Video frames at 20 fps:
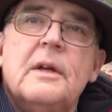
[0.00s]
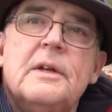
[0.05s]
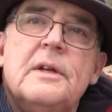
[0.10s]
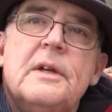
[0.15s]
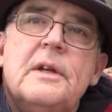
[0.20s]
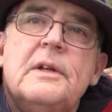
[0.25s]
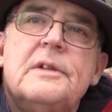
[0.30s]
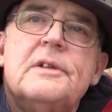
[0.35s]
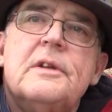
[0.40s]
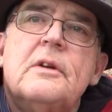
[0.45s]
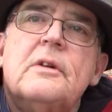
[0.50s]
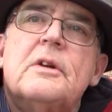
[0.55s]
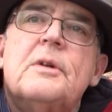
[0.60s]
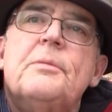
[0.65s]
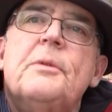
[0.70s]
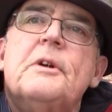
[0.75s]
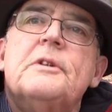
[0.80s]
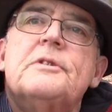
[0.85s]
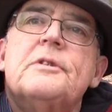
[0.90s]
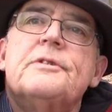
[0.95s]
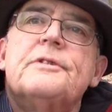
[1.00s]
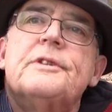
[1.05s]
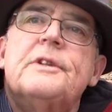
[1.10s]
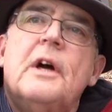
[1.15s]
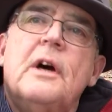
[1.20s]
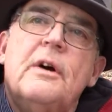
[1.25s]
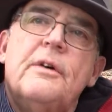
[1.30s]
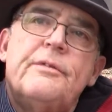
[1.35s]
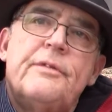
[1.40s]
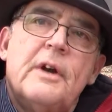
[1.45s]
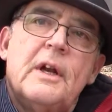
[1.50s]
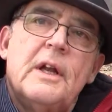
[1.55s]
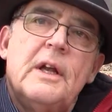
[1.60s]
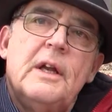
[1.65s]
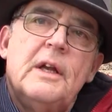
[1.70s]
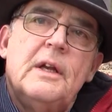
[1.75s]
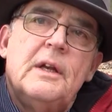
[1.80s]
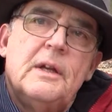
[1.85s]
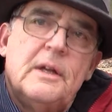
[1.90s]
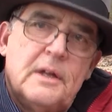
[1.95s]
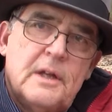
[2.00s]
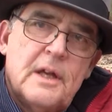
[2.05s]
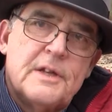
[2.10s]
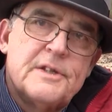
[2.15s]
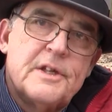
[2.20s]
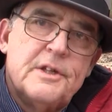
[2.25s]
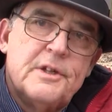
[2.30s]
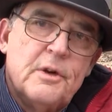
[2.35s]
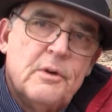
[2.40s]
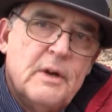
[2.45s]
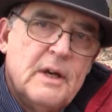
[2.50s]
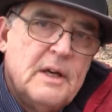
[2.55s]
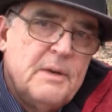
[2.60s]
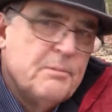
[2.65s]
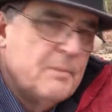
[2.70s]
This little commercial stove really doesn't do any